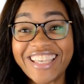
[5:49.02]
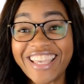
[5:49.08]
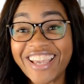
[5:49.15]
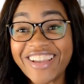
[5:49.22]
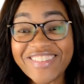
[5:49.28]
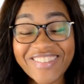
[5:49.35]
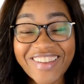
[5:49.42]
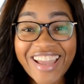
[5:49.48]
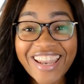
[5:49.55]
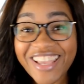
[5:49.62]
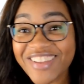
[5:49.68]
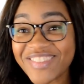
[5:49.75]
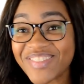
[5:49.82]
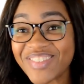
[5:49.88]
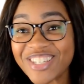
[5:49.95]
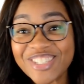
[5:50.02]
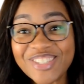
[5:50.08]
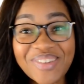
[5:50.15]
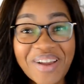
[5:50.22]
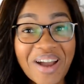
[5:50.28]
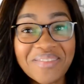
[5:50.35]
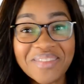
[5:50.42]
get ready for
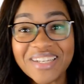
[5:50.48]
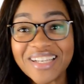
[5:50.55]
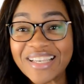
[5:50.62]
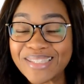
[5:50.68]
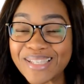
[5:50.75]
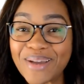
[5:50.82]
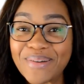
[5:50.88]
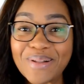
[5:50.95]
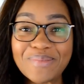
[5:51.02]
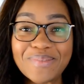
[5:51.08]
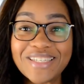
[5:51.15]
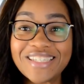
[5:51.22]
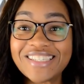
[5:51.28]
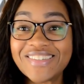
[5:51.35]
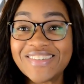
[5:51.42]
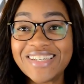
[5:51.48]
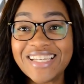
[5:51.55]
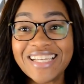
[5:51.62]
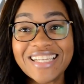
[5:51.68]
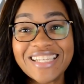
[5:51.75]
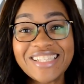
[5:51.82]
trauma because I will be doing it